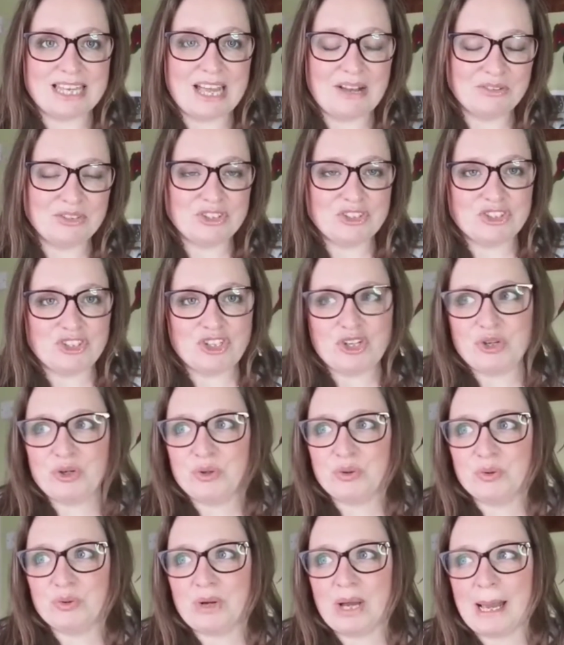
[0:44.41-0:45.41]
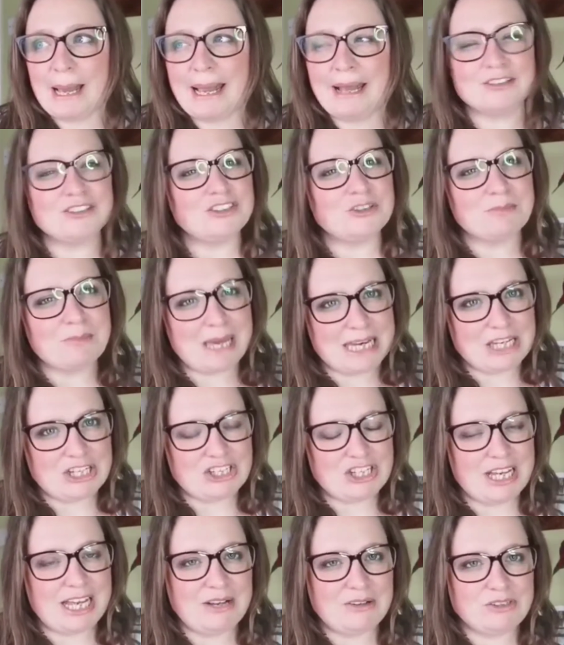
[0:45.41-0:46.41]
How did you
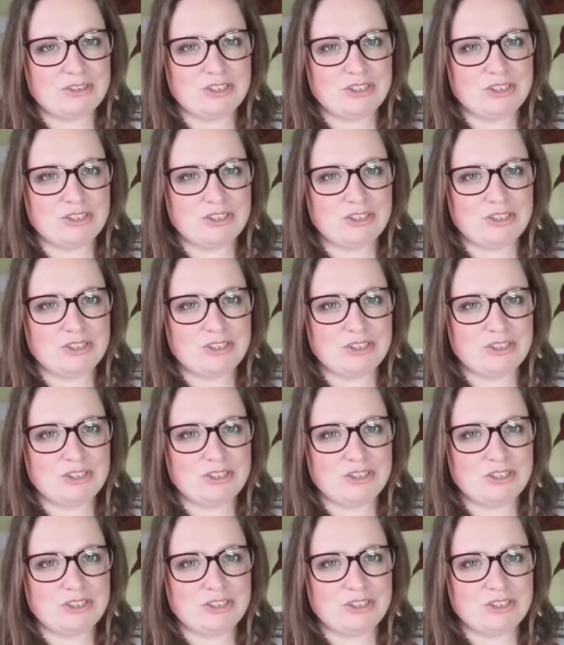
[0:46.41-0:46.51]
manage it?